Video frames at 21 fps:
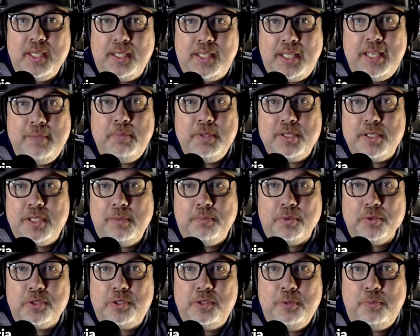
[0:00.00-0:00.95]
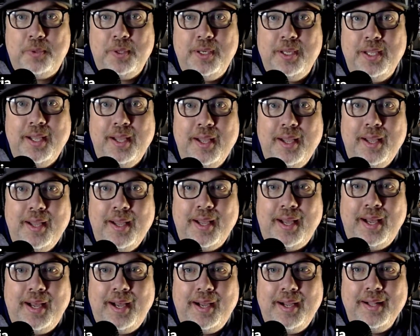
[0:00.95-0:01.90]
keep it simple, stupid.
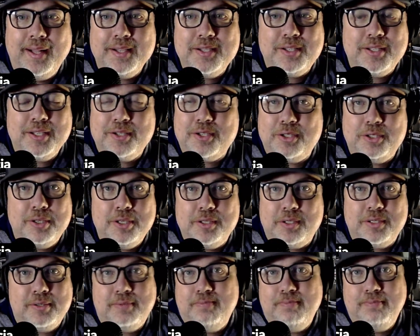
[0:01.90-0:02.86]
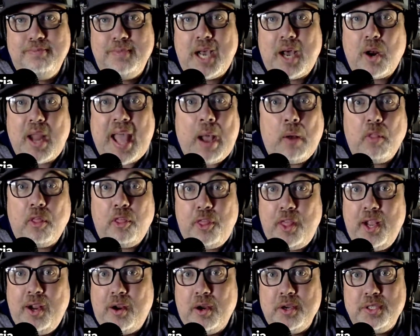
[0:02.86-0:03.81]
Let's just not
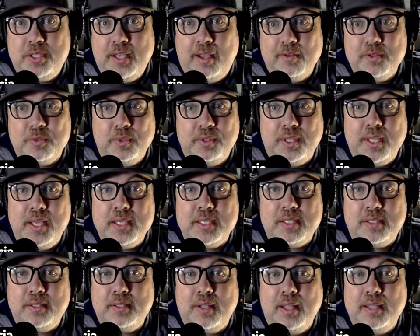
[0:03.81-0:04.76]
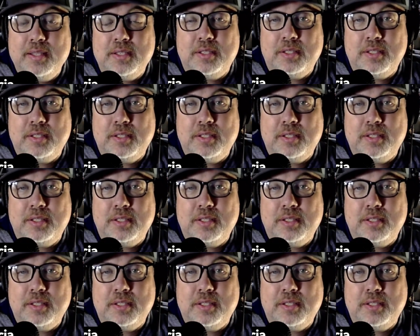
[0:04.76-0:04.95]
outthink ourselves with this.